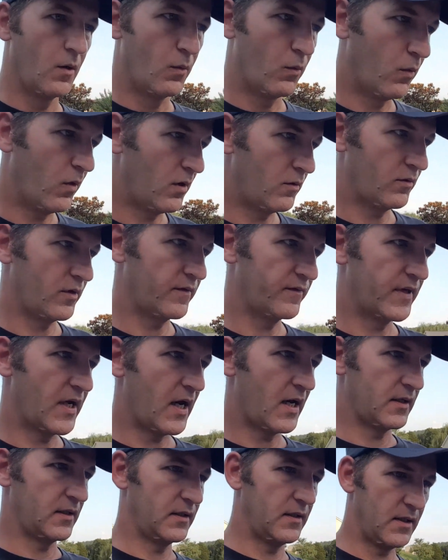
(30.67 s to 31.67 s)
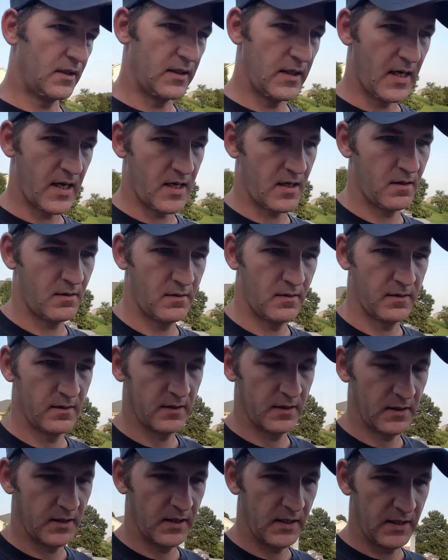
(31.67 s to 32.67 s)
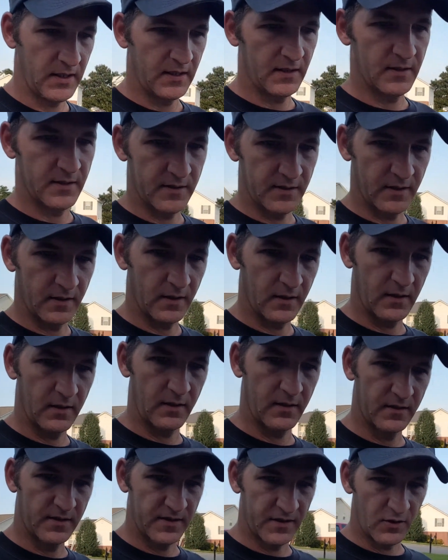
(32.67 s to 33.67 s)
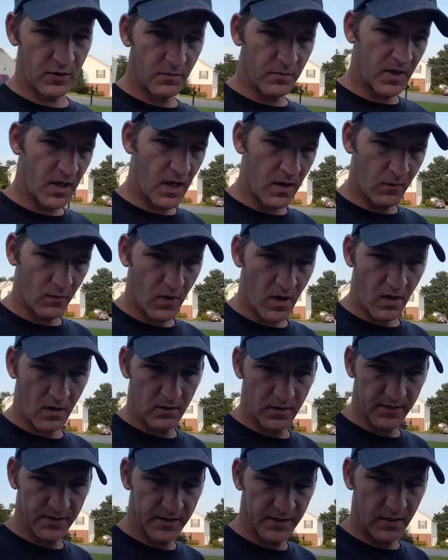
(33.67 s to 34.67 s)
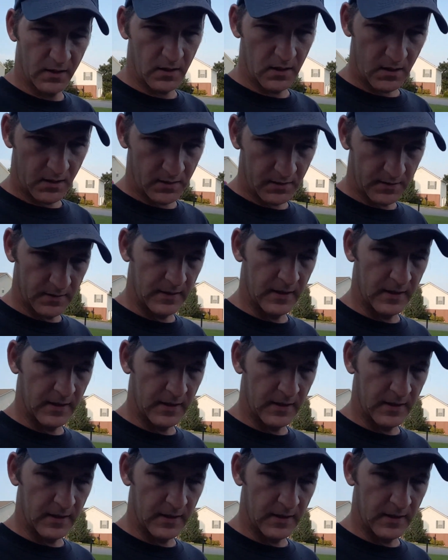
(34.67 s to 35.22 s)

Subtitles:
What we've got done now is the center block wall is done.